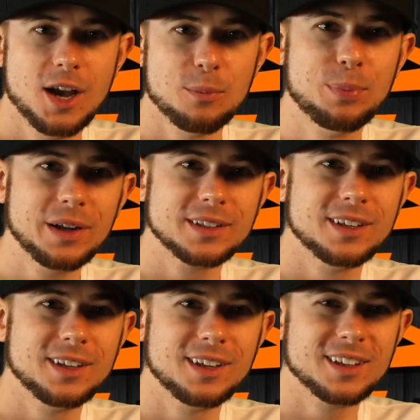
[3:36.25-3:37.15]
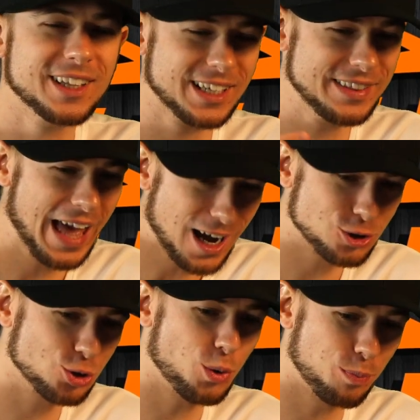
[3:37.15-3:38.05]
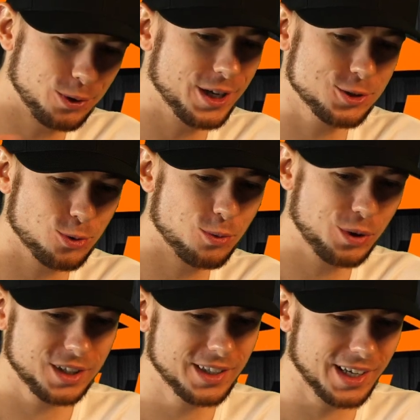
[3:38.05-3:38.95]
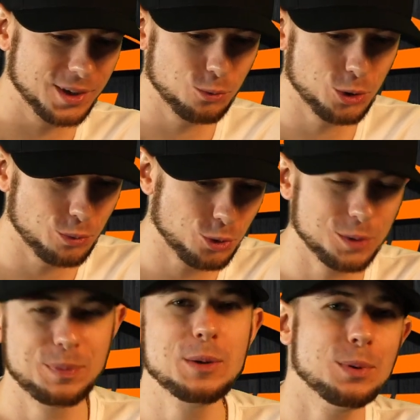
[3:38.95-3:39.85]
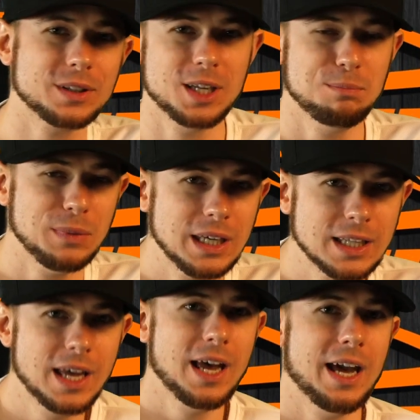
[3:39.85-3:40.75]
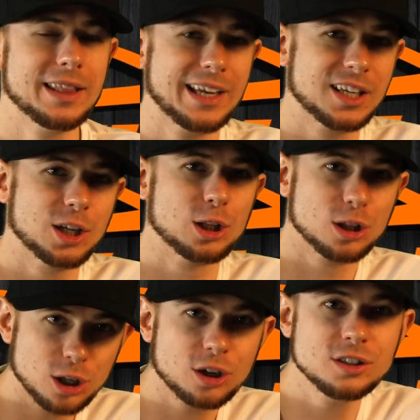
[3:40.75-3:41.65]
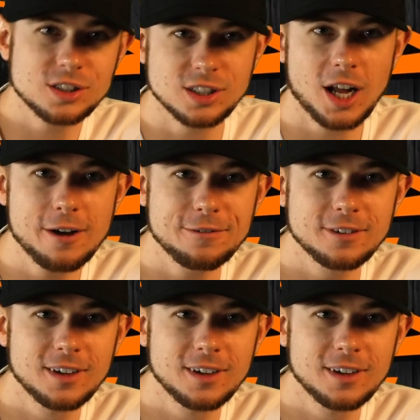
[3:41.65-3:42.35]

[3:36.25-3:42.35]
but like an actual place where we can where people can meet and like learn stuff.